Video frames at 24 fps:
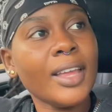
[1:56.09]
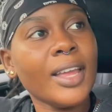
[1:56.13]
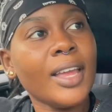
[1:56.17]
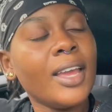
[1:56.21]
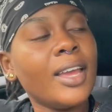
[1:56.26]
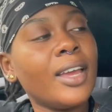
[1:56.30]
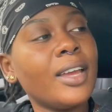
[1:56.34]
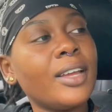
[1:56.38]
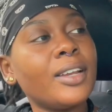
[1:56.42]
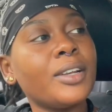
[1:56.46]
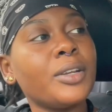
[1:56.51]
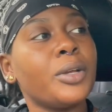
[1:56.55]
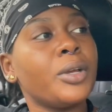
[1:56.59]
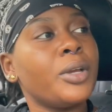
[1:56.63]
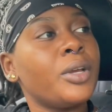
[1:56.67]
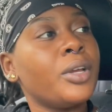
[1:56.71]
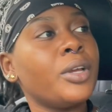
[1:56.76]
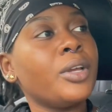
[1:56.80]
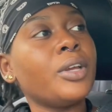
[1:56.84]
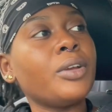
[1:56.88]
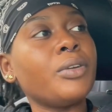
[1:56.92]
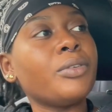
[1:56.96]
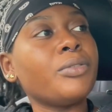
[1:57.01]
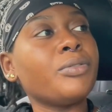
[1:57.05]
And
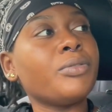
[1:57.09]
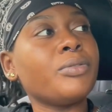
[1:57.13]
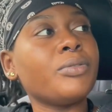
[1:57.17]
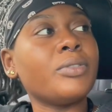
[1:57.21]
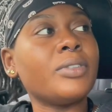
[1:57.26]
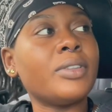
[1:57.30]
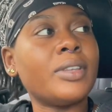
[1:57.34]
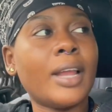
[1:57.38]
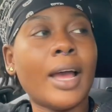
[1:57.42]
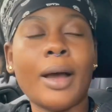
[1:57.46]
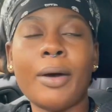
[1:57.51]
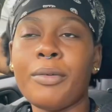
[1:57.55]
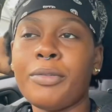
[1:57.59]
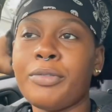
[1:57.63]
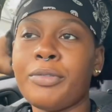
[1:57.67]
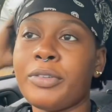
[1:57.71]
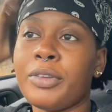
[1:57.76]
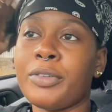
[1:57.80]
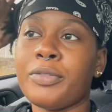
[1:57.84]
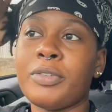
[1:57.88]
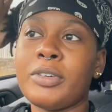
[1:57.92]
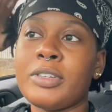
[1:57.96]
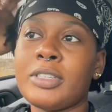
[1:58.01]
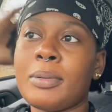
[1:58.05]
now, for
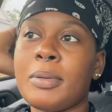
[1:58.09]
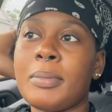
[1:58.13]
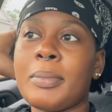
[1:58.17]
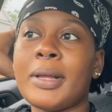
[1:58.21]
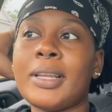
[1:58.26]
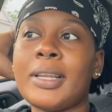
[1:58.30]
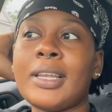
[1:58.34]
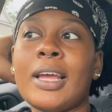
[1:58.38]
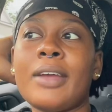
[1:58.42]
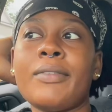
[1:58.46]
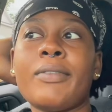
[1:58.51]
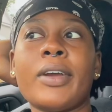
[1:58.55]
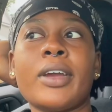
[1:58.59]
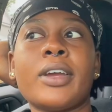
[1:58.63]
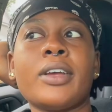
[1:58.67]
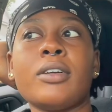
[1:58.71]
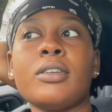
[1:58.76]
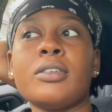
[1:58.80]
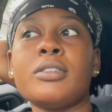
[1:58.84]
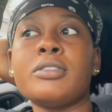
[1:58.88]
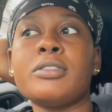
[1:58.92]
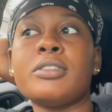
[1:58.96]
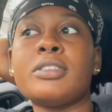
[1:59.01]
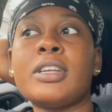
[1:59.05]
the first time in my life, I can
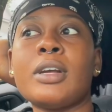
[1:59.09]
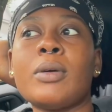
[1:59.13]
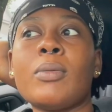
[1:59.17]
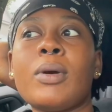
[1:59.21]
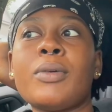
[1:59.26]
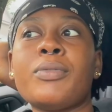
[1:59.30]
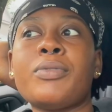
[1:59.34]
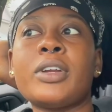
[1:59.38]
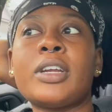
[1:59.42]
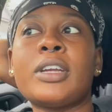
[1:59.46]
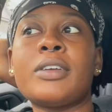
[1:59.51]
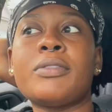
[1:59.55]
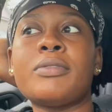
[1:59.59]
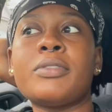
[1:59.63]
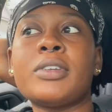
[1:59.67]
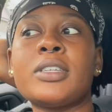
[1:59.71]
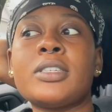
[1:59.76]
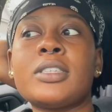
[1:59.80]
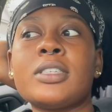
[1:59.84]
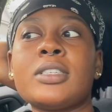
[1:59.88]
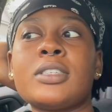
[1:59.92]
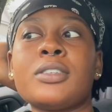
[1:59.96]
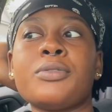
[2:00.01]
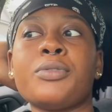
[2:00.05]
understand why
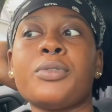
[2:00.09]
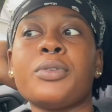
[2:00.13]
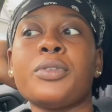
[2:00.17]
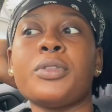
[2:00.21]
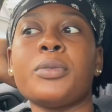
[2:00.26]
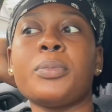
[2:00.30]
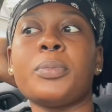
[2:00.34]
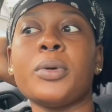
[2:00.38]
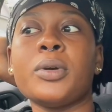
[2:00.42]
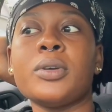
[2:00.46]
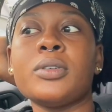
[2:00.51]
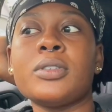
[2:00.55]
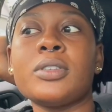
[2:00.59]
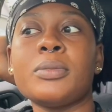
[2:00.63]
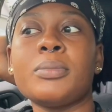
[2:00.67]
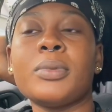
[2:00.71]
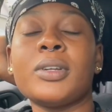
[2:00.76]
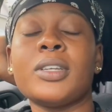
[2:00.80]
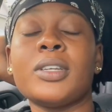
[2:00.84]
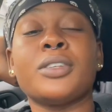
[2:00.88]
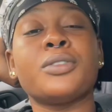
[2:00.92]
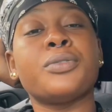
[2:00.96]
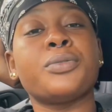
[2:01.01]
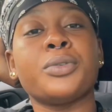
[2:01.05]
forgiveness isn't for the person,
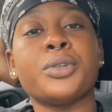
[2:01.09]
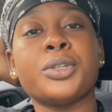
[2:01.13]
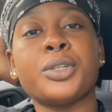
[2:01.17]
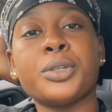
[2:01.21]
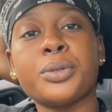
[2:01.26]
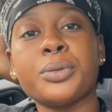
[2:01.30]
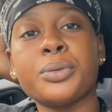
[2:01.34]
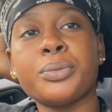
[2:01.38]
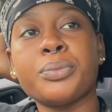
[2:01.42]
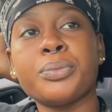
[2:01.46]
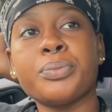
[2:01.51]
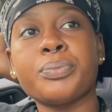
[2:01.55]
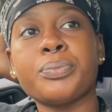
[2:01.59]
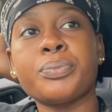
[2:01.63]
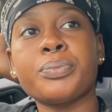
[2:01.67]
but it's for you.